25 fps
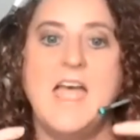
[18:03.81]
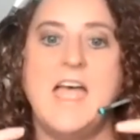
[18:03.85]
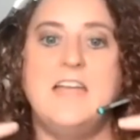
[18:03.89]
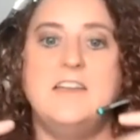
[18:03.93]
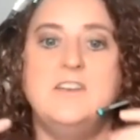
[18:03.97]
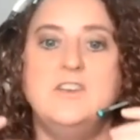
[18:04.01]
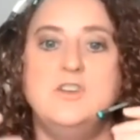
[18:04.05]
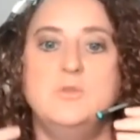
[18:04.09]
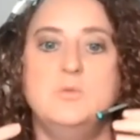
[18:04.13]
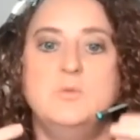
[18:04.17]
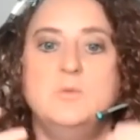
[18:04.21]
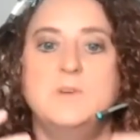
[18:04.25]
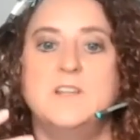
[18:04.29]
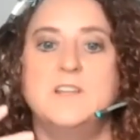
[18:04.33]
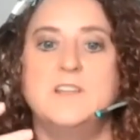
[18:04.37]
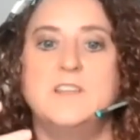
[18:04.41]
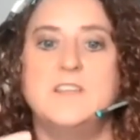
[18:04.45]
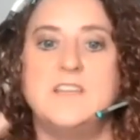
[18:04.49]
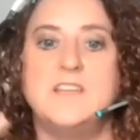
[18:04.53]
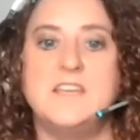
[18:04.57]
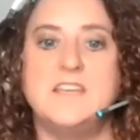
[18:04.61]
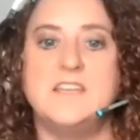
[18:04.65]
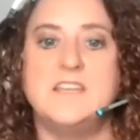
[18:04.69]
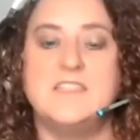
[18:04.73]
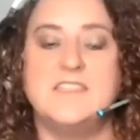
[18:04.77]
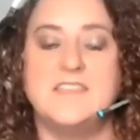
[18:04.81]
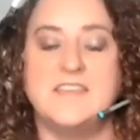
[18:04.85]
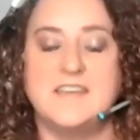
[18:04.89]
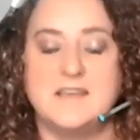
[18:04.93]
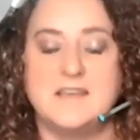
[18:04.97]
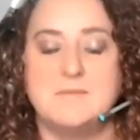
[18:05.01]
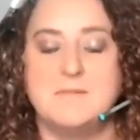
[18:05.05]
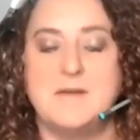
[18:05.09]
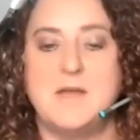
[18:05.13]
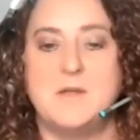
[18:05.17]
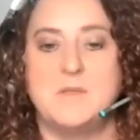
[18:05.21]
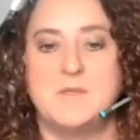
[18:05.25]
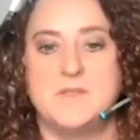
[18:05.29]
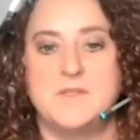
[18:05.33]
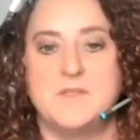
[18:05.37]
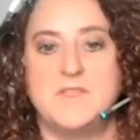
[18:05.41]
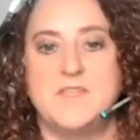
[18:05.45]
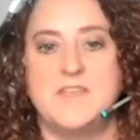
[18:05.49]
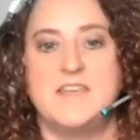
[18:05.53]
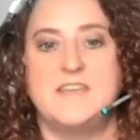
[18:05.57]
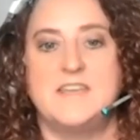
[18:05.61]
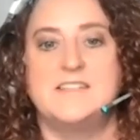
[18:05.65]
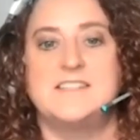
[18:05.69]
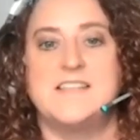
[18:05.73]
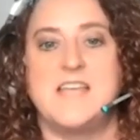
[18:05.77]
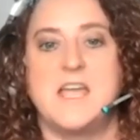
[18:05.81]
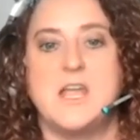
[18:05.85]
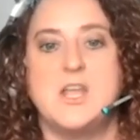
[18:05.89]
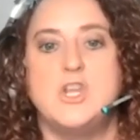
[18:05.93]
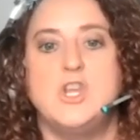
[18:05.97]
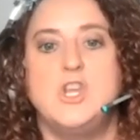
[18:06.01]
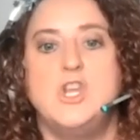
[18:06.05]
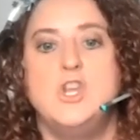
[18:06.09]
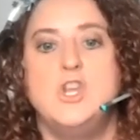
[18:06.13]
and you really think about the things that